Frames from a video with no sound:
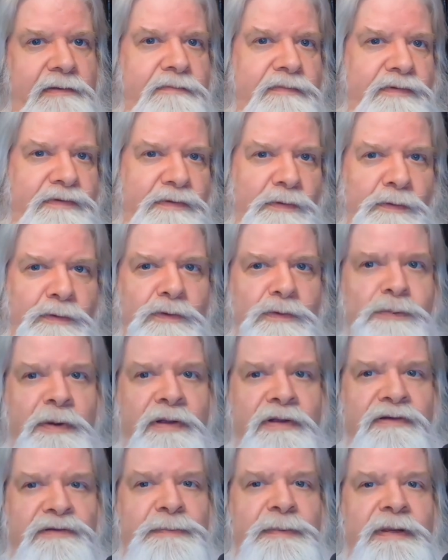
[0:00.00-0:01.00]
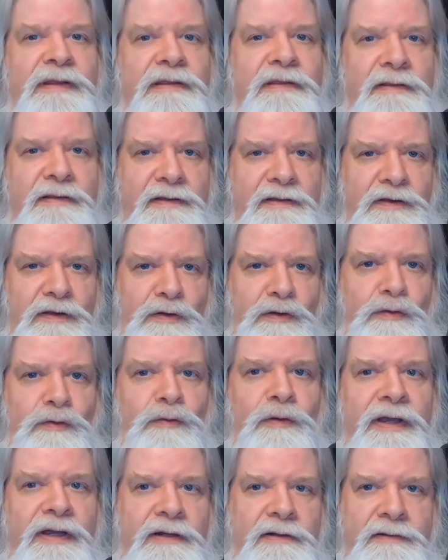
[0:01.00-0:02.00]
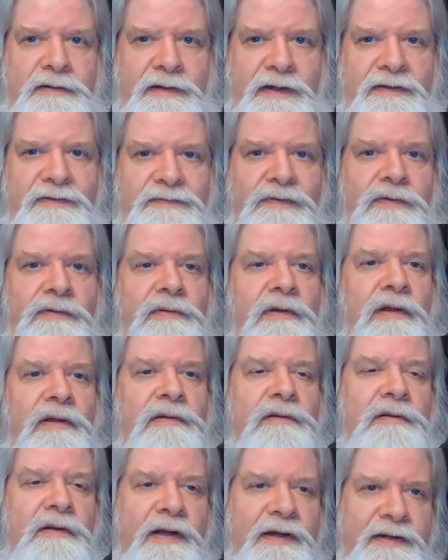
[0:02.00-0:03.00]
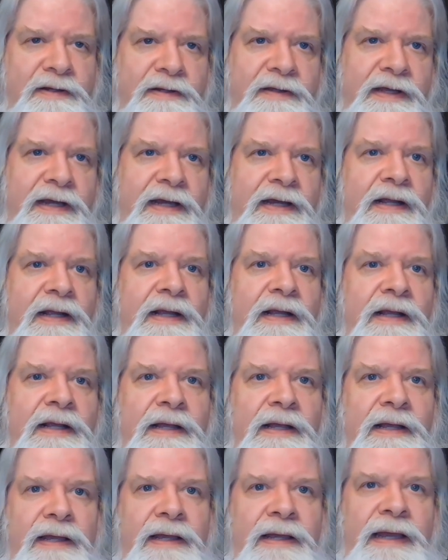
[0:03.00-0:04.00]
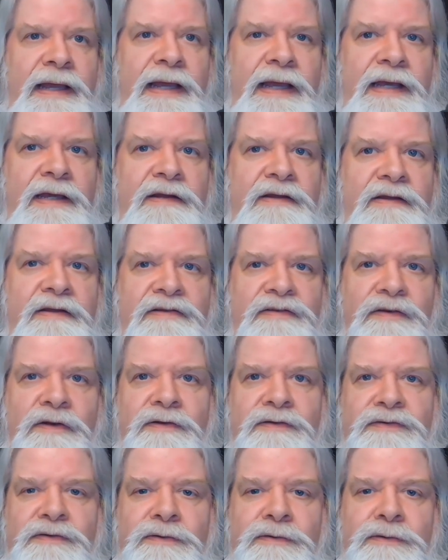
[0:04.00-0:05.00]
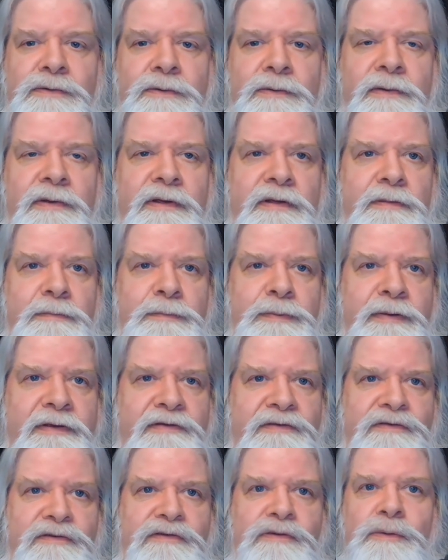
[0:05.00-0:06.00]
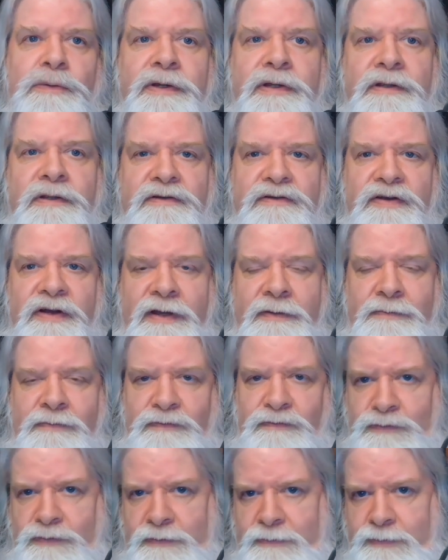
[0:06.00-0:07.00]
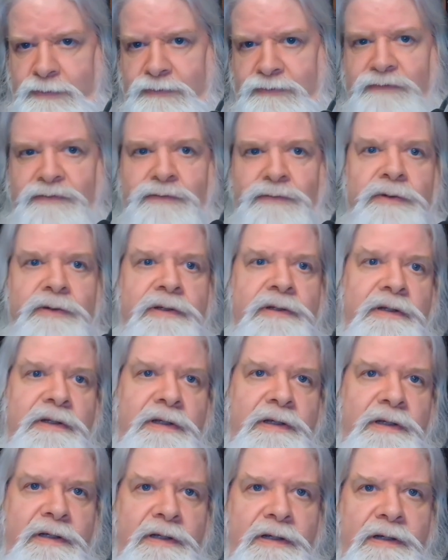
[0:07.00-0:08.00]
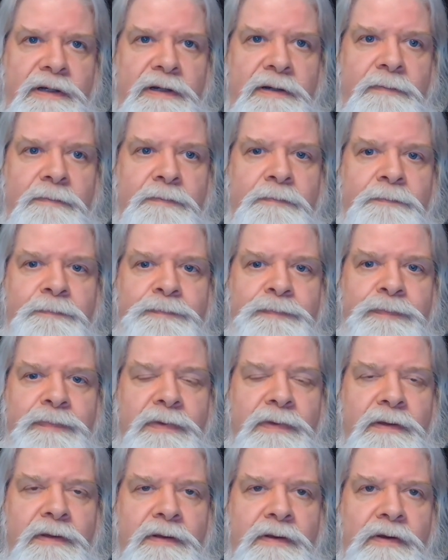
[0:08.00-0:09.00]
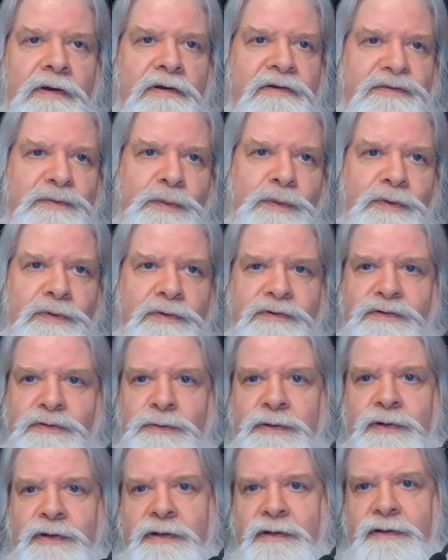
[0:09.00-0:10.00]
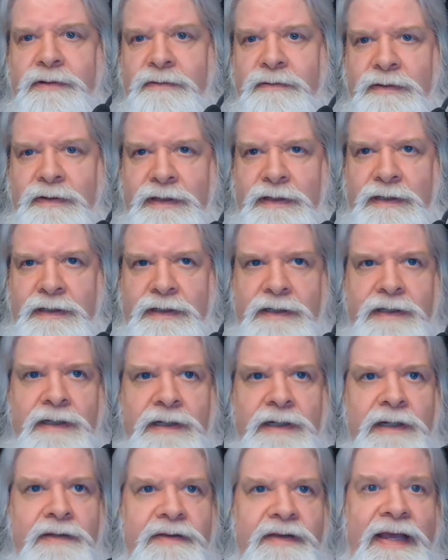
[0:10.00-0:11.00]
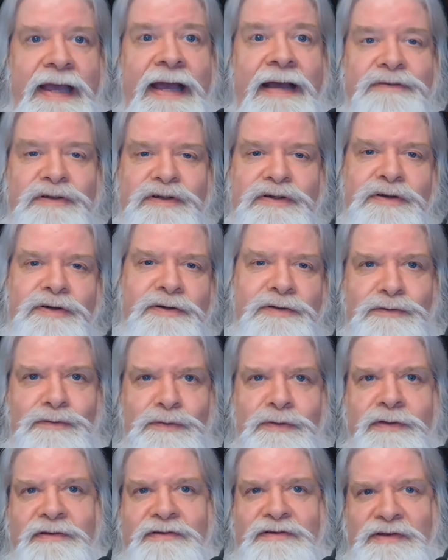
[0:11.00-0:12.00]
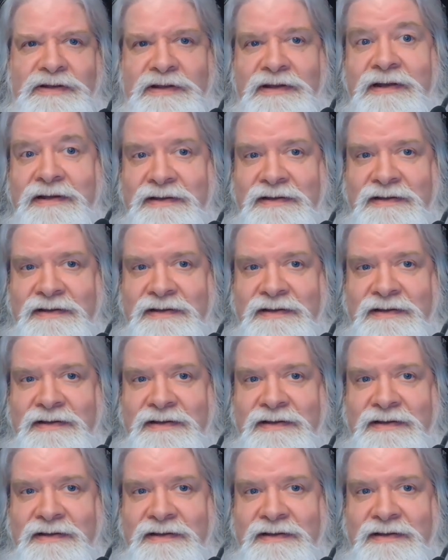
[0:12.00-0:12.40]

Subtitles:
Scornubel has been the cradle of a lot of that. And it's also in the place during the time of troubles, during the God's War, during the Avatar trilogy,